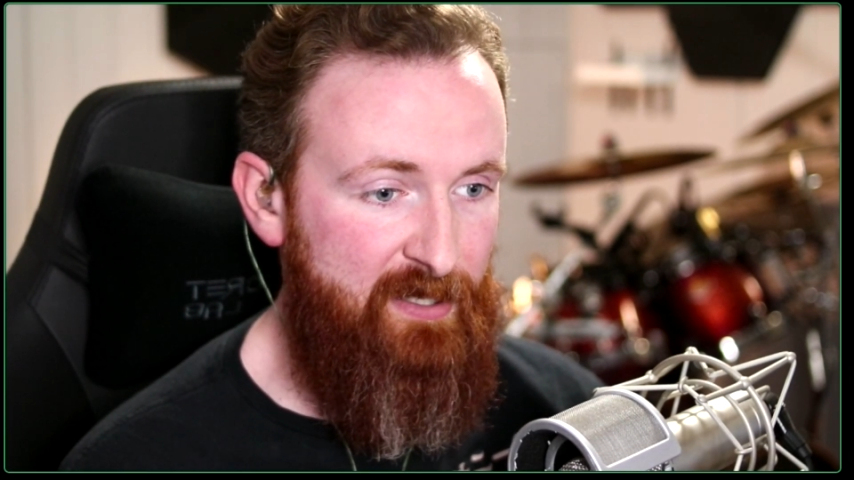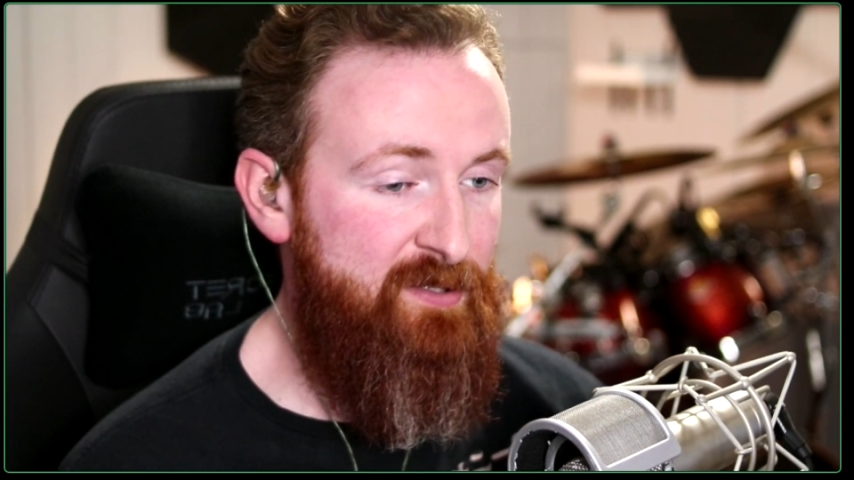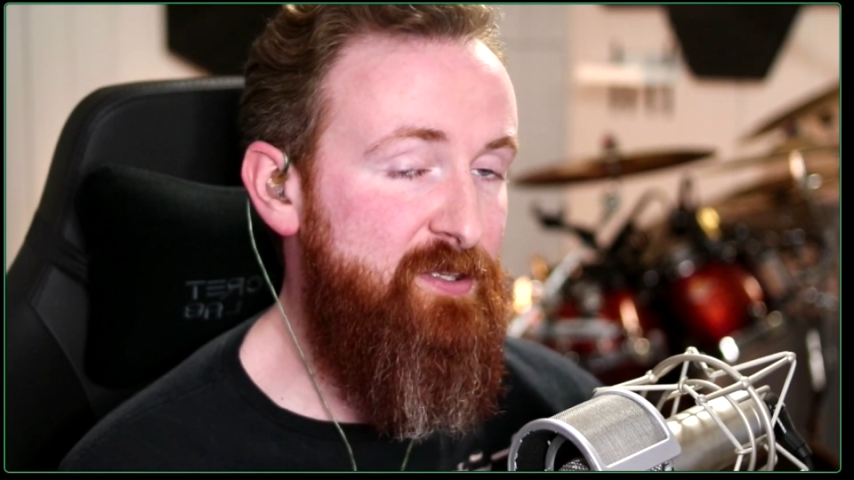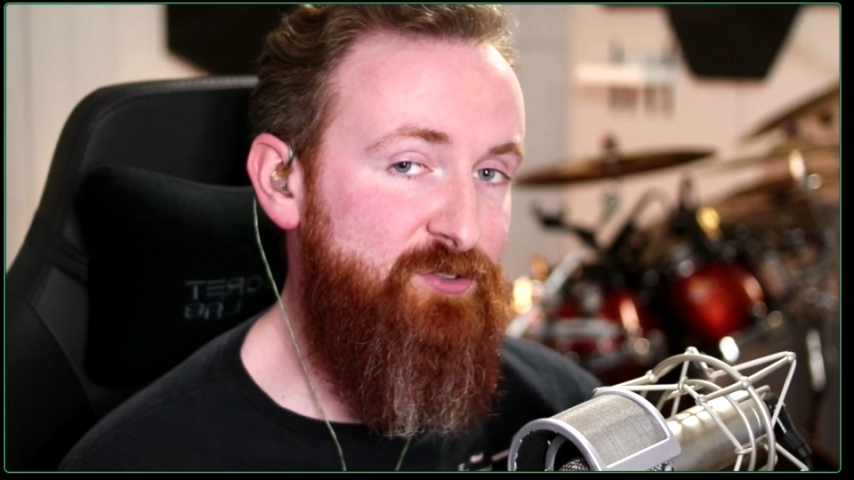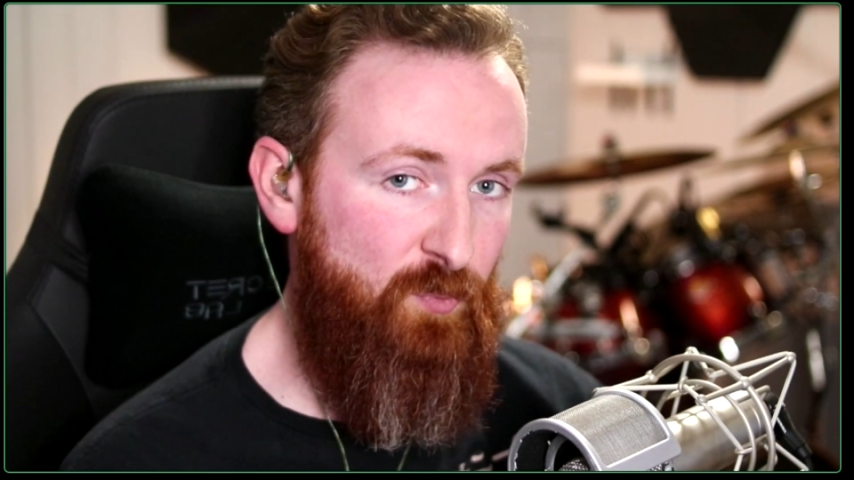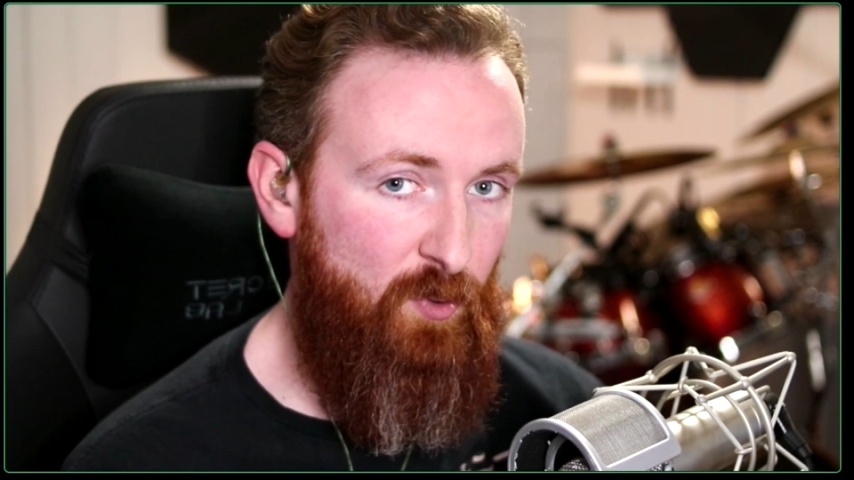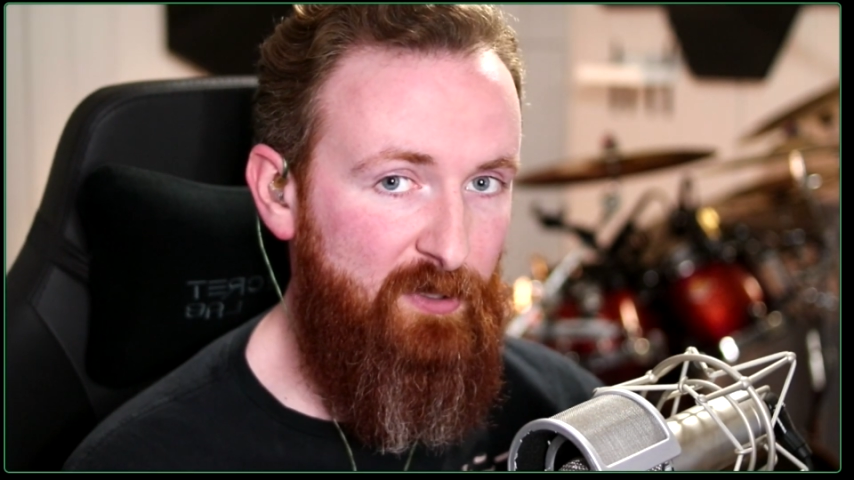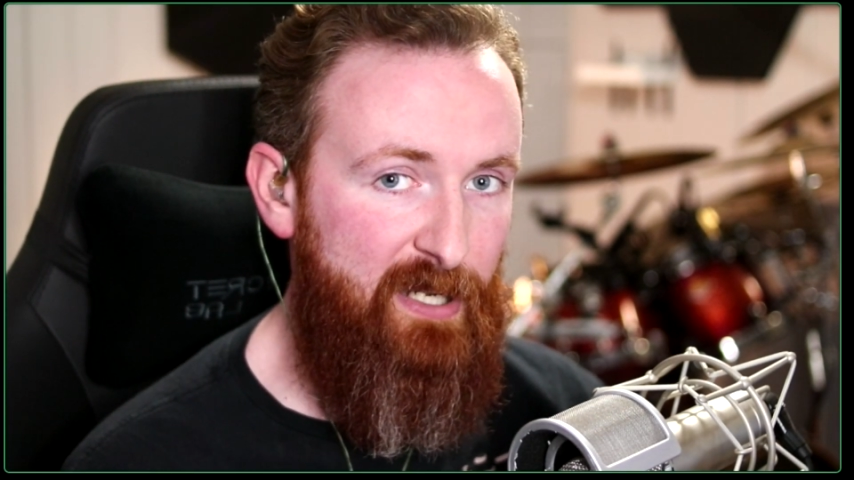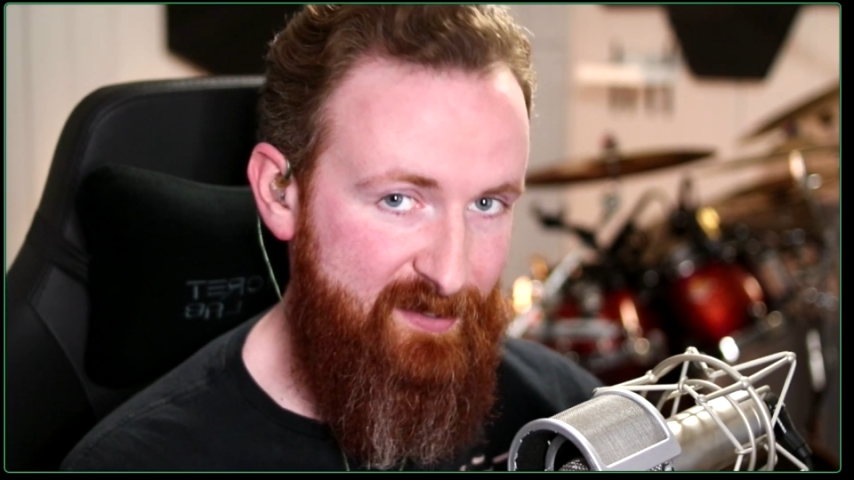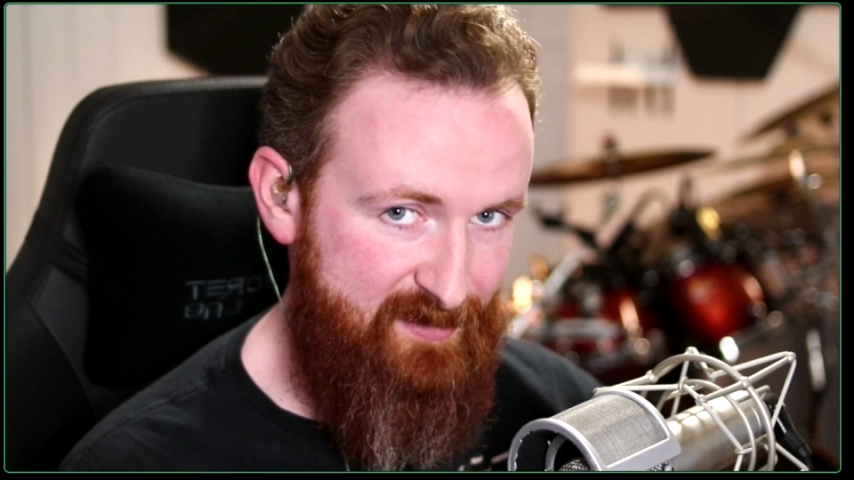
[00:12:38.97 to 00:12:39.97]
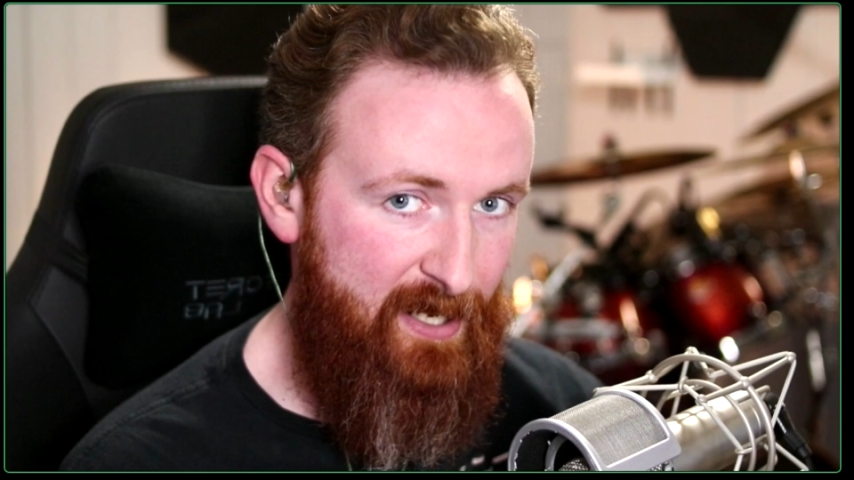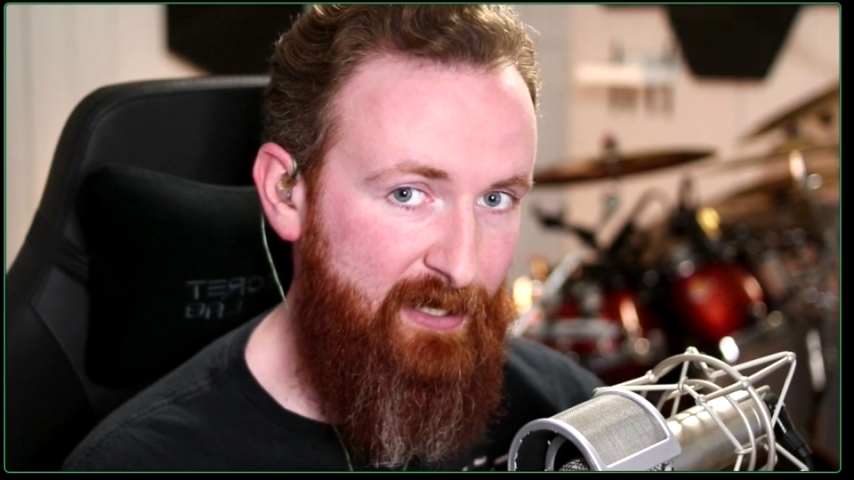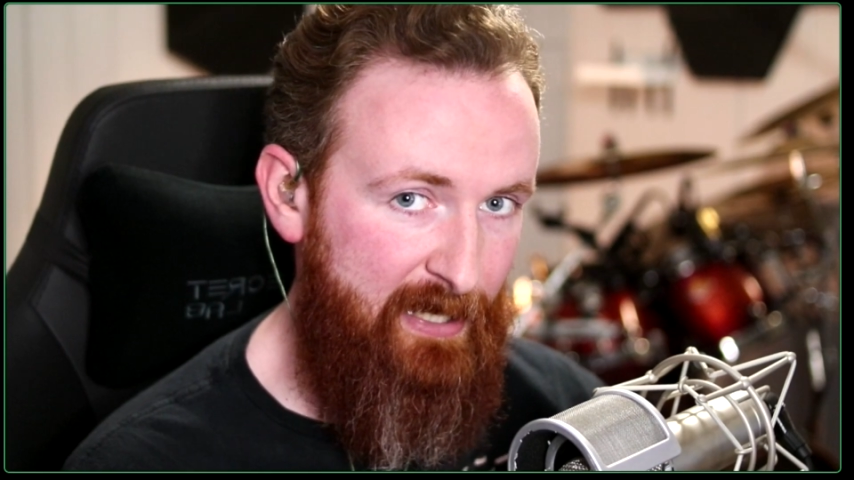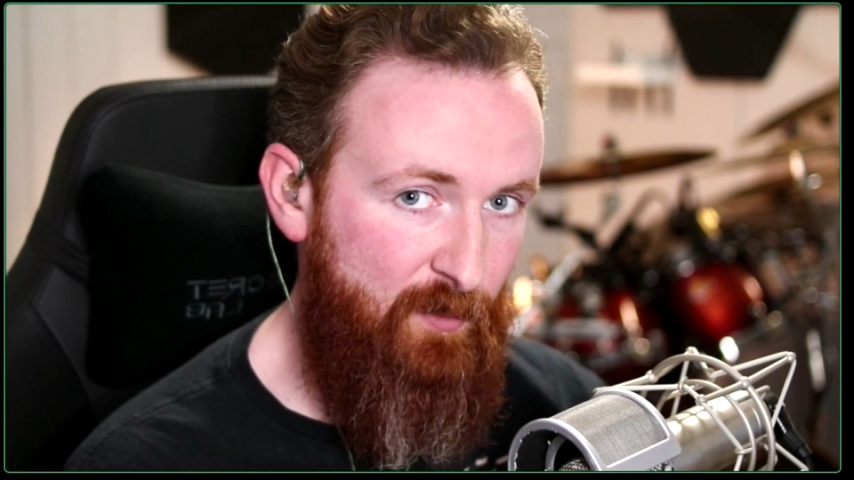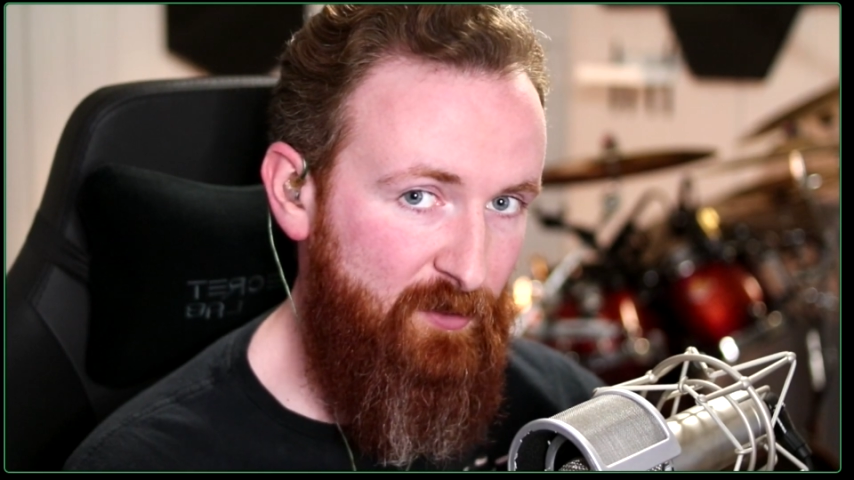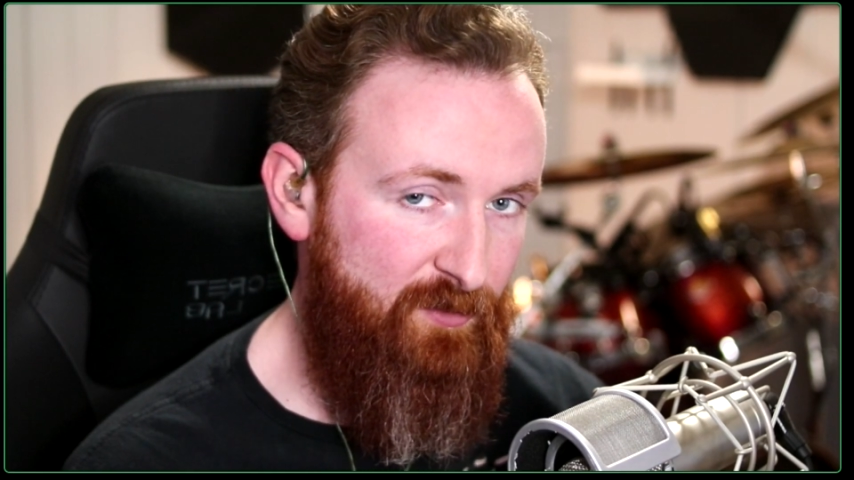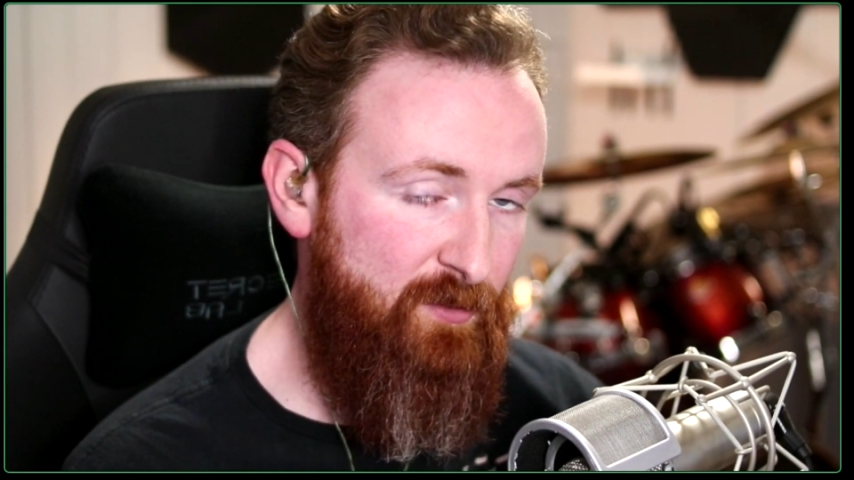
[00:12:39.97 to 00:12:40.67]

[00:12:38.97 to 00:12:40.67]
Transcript: in this role and as that character?